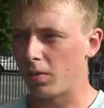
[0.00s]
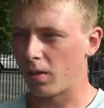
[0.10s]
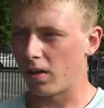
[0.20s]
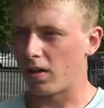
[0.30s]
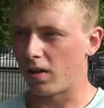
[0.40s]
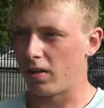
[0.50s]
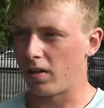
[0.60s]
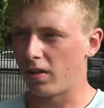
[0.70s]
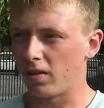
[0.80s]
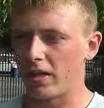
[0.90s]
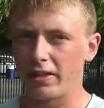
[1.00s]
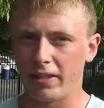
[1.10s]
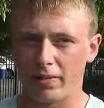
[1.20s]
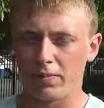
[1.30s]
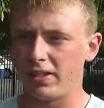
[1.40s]
can work hard. Let
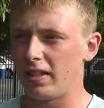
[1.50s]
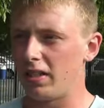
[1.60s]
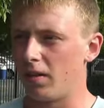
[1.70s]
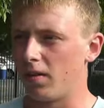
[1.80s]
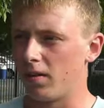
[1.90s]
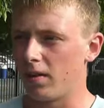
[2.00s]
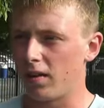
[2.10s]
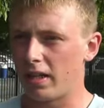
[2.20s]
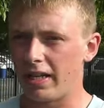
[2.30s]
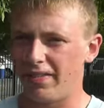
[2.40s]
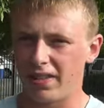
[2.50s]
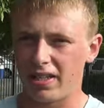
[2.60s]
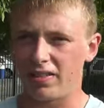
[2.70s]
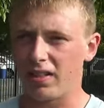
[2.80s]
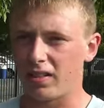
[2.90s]
them see you, even as